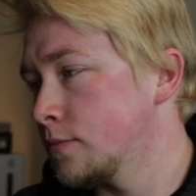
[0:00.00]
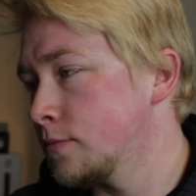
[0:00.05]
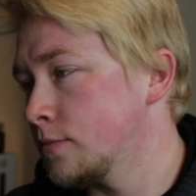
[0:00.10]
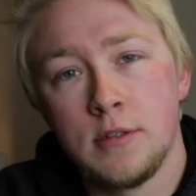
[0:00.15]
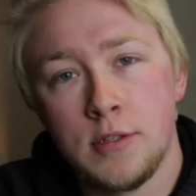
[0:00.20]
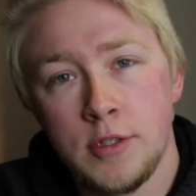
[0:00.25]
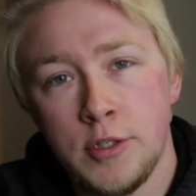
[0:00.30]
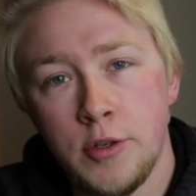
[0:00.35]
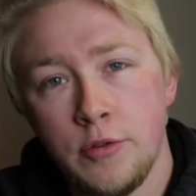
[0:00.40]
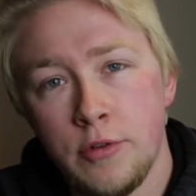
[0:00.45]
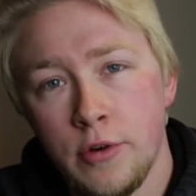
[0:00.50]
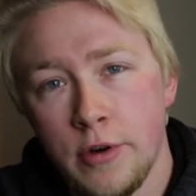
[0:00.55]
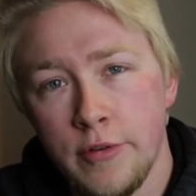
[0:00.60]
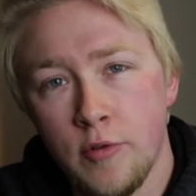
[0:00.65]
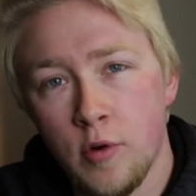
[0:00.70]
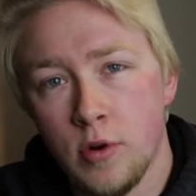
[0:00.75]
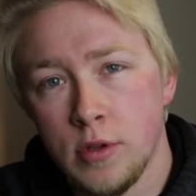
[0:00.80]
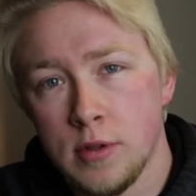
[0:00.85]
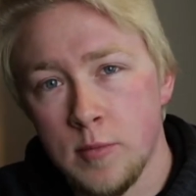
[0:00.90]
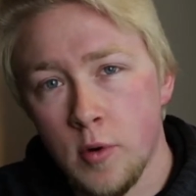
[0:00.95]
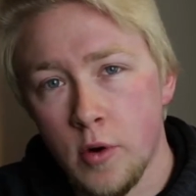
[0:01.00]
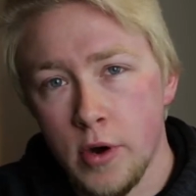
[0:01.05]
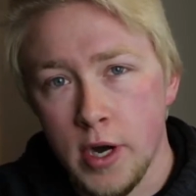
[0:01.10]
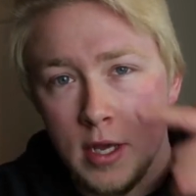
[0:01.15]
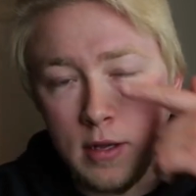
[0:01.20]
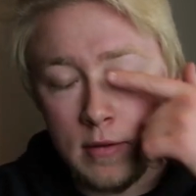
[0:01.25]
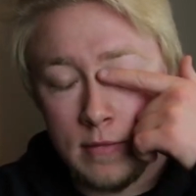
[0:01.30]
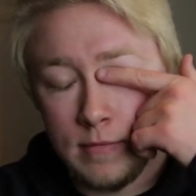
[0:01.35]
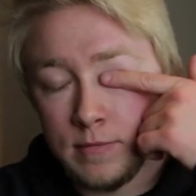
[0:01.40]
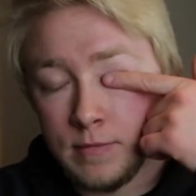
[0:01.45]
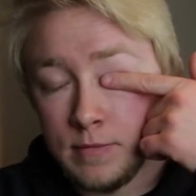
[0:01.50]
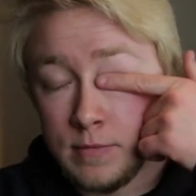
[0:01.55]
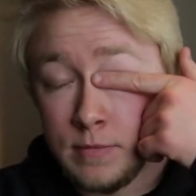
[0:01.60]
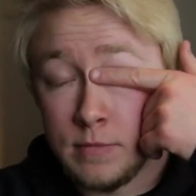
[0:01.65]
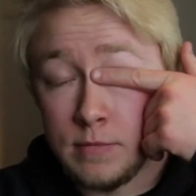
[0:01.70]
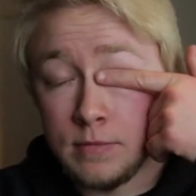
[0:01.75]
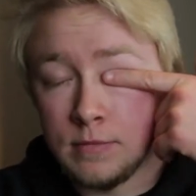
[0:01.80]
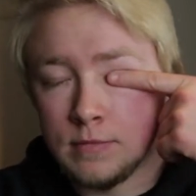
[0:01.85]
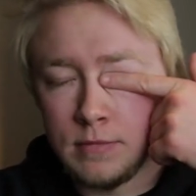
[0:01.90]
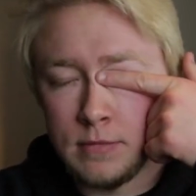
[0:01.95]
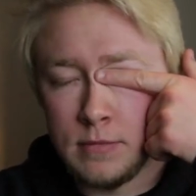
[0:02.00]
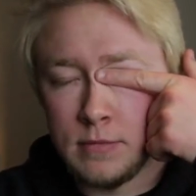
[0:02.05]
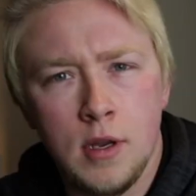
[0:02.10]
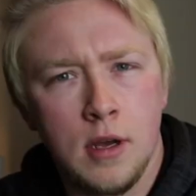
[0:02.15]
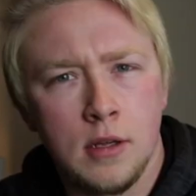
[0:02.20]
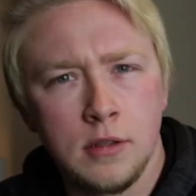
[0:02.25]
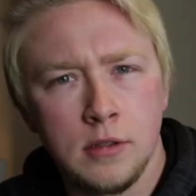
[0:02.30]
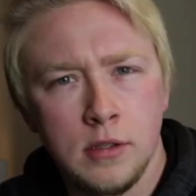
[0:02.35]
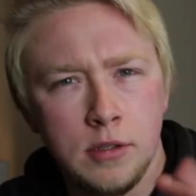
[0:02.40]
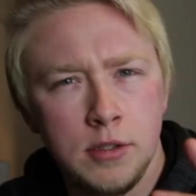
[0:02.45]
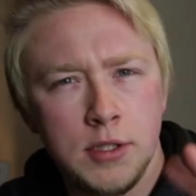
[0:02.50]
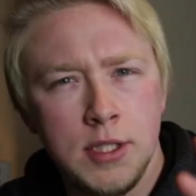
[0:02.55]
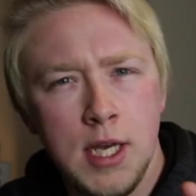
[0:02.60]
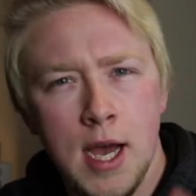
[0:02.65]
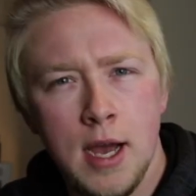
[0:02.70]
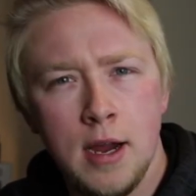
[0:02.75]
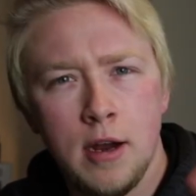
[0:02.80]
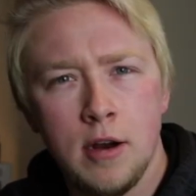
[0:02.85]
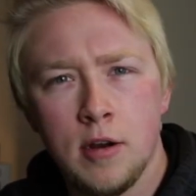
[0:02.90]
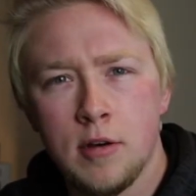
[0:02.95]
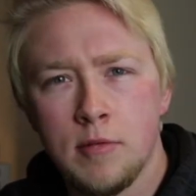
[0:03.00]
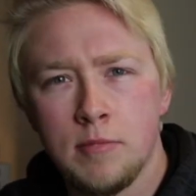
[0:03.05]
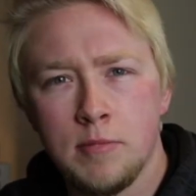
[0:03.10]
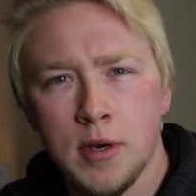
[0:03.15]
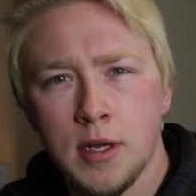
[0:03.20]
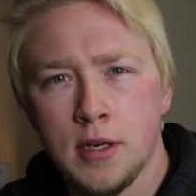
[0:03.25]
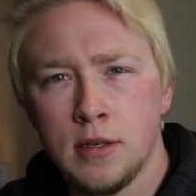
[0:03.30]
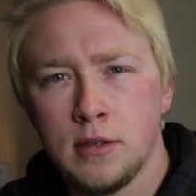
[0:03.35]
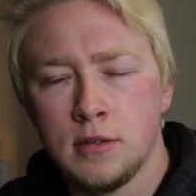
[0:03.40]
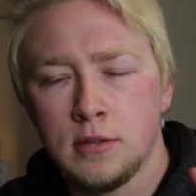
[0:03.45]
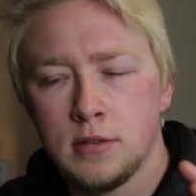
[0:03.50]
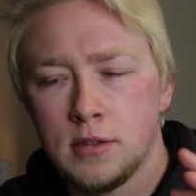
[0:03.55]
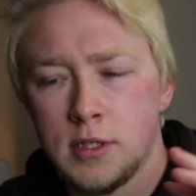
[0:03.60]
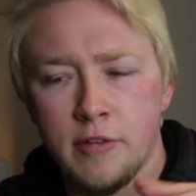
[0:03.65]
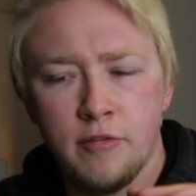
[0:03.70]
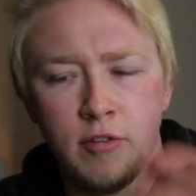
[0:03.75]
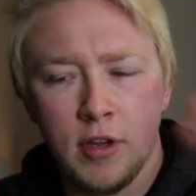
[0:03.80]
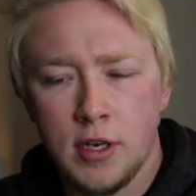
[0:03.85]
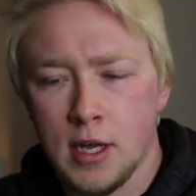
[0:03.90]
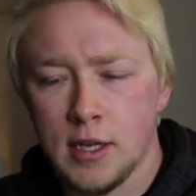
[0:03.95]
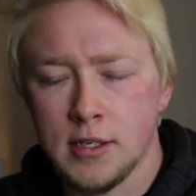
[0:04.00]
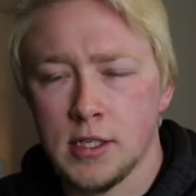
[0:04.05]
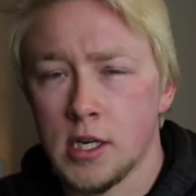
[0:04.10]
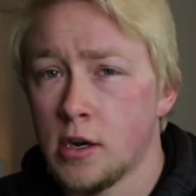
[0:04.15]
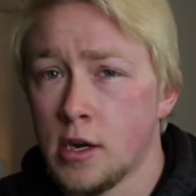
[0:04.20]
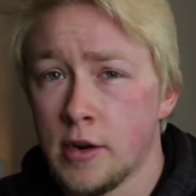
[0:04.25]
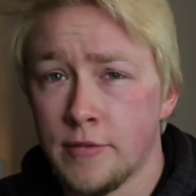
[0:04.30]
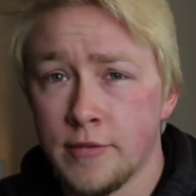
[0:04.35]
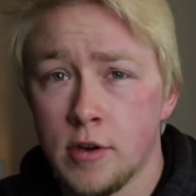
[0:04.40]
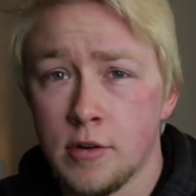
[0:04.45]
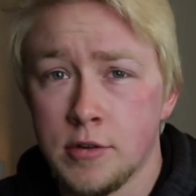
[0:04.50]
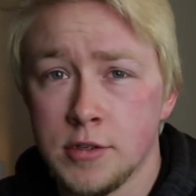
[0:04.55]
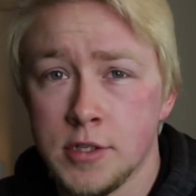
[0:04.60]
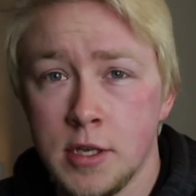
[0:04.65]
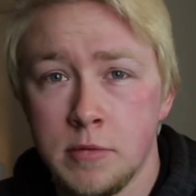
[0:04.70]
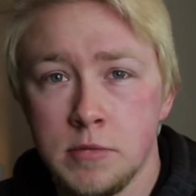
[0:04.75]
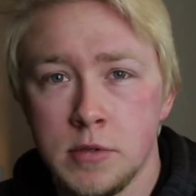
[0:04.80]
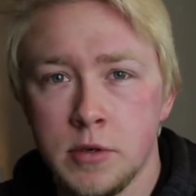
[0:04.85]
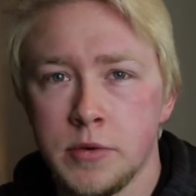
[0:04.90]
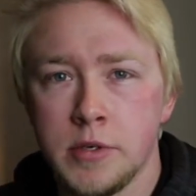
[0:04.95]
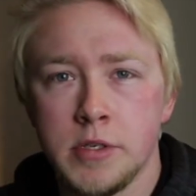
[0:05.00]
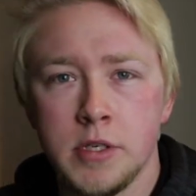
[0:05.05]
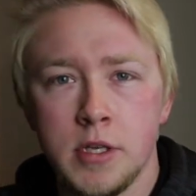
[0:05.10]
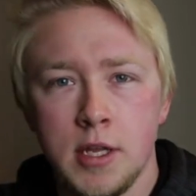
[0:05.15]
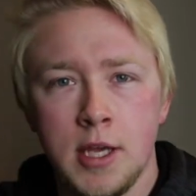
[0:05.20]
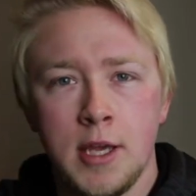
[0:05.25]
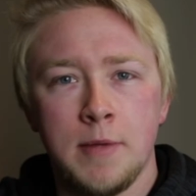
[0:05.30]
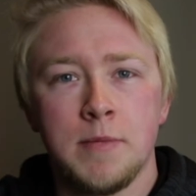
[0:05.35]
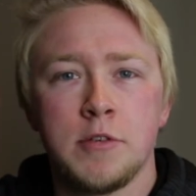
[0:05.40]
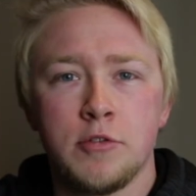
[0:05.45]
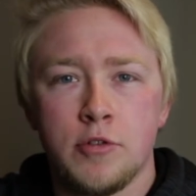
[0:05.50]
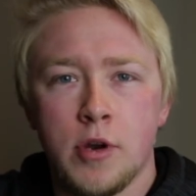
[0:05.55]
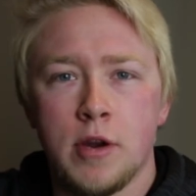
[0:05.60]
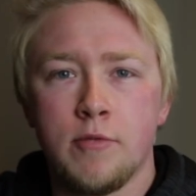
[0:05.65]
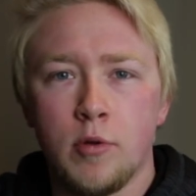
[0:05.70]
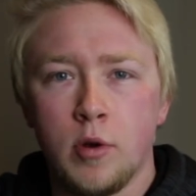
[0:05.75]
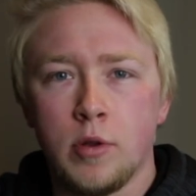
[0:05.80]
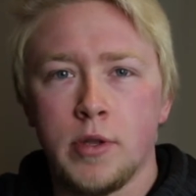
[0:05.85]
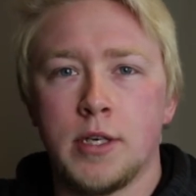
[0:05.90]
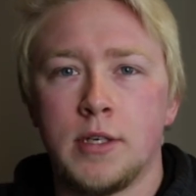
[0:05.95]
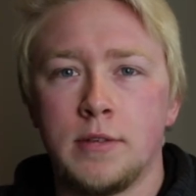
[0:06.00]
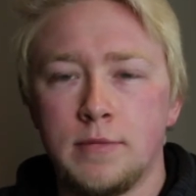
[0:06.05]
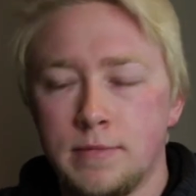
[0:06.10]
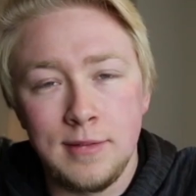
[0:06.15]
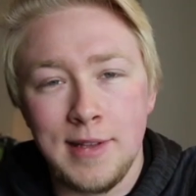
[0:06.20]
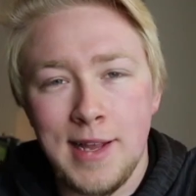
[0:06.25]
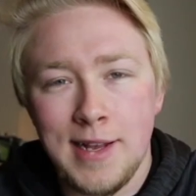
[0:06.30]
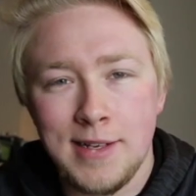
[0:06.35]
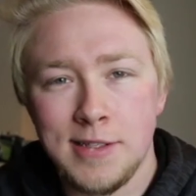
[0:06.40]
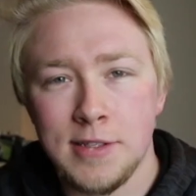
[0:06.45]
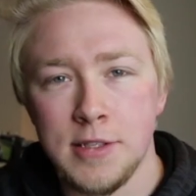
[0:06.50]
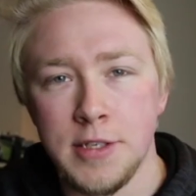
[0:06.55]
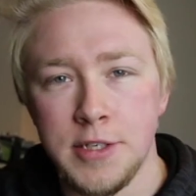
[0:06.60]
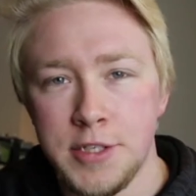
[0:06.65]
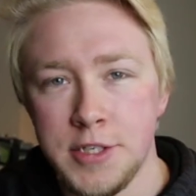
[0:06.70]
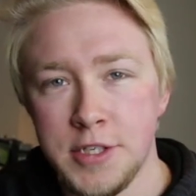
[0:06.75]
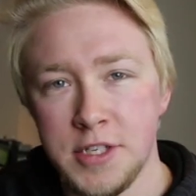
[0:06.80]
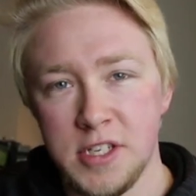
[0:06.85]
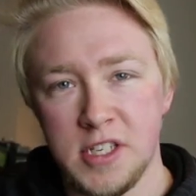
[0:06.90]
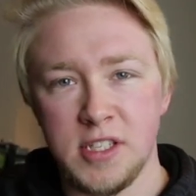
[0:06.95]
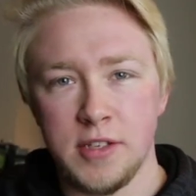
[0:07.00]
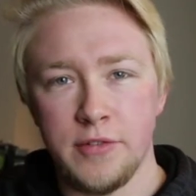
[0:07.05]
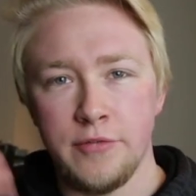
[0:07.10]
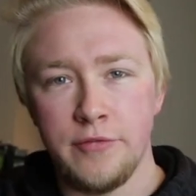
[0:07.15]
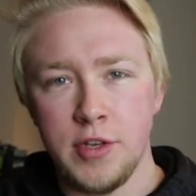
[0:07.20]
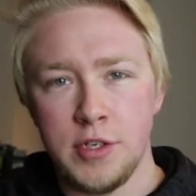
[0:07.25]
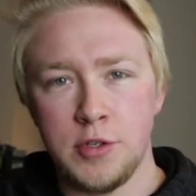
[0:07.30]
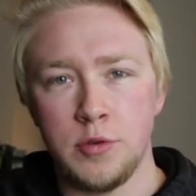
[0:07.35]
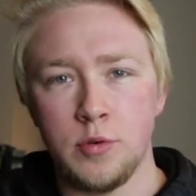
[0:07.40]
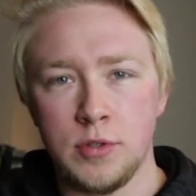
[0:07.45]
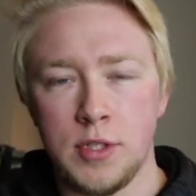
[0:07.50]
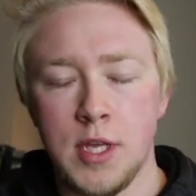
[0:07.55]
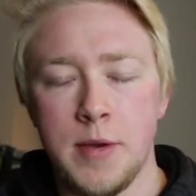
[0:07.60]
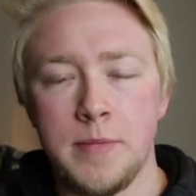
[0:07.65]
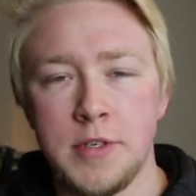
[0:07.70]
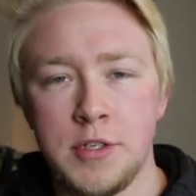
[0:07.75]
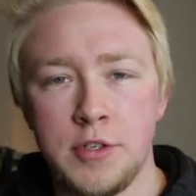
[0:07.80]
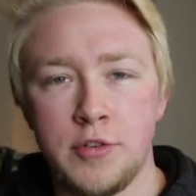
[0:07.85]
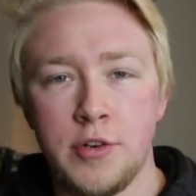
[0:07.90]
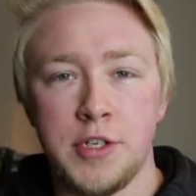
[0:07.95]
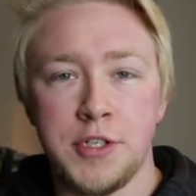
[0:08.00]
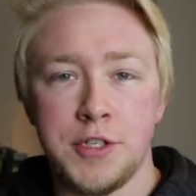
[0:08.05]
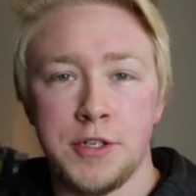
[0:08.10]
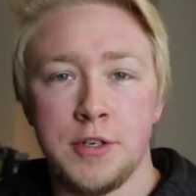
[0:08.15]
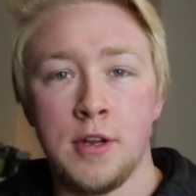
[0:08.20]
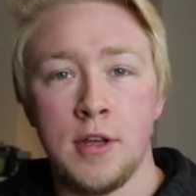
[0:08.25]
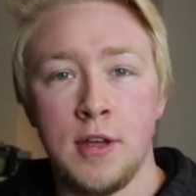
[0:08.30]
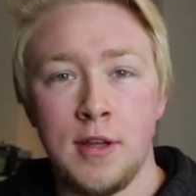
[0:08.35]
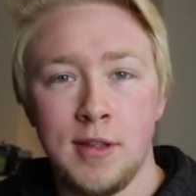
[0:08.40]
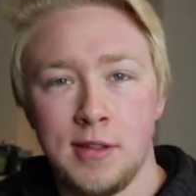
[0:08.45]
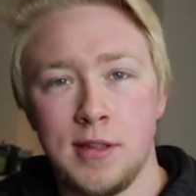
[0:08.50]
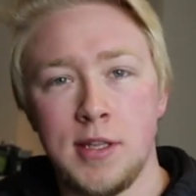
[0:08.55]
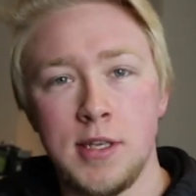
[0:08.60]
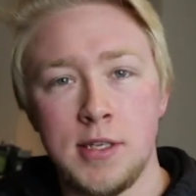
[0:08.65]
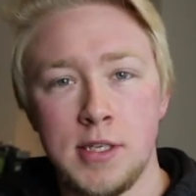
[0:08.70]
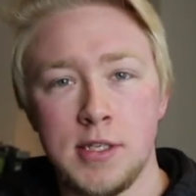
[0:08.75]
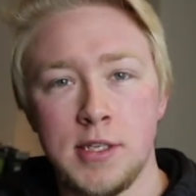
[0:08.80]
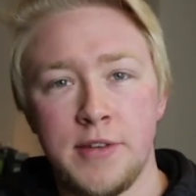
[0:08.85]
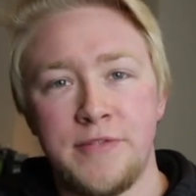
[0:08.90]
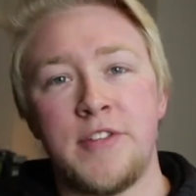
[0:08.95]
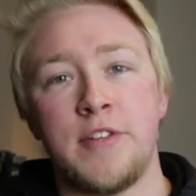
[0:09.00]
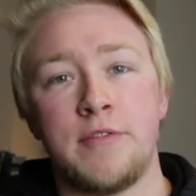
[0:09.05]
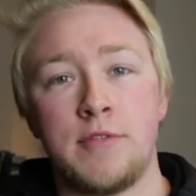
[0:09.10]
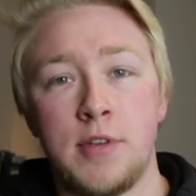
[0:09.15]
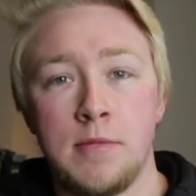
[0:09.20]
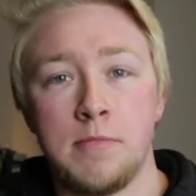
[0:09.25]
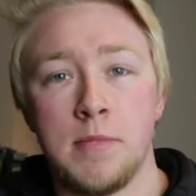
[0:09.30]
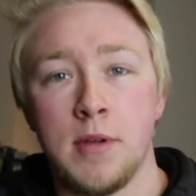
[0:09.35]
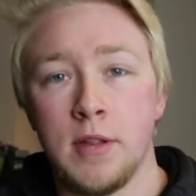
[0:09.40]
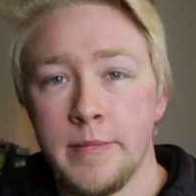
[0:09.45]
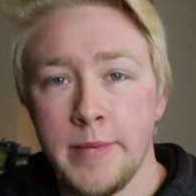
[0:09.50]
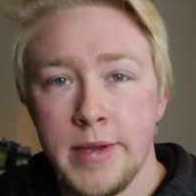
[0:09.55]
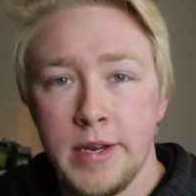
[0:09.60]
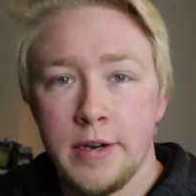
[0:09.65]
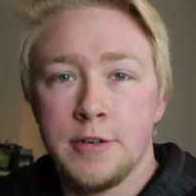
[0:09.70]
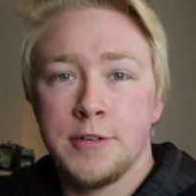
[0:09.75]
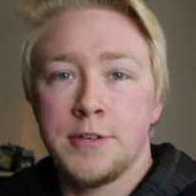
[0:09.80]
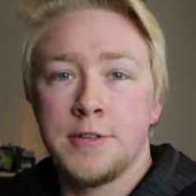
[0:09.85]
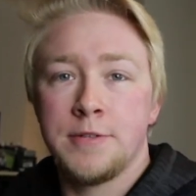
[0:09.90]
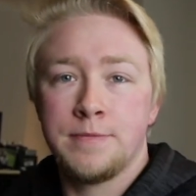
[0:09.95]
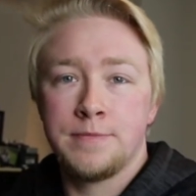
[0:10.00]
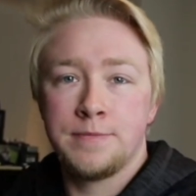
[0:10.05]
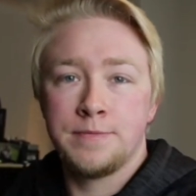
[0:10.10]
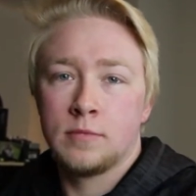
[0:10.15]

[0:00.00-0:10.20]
2:34 in the morning. A little tired, but definitely not tired enough to go to sleep. So we're just gonna keep this train rolling. Lastly, just as a visual demonstration, this is at 15mm